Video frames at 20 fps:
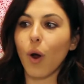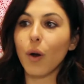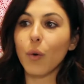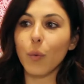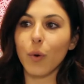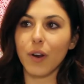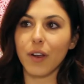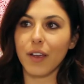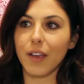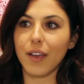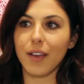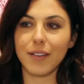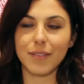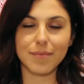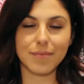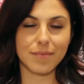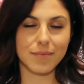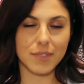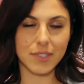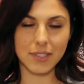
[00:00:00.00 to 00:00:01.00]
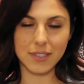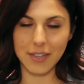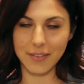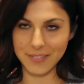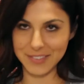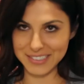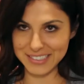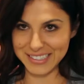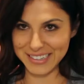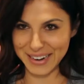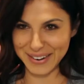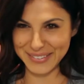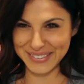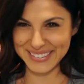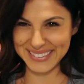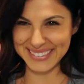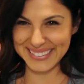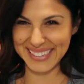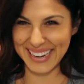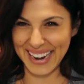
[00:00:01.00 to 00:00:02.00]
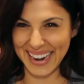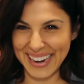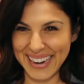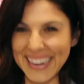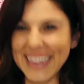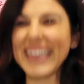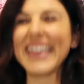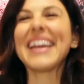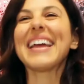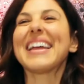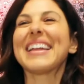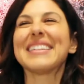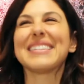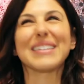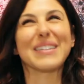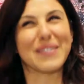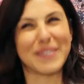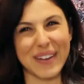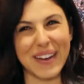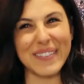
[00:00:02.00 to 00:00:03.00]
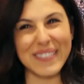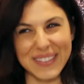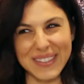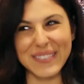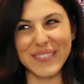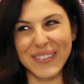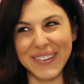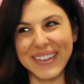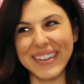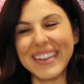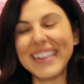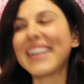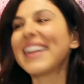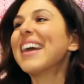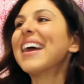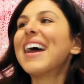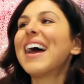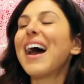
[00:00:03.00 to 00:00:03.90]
are working 17 hours a day until 5 a.m,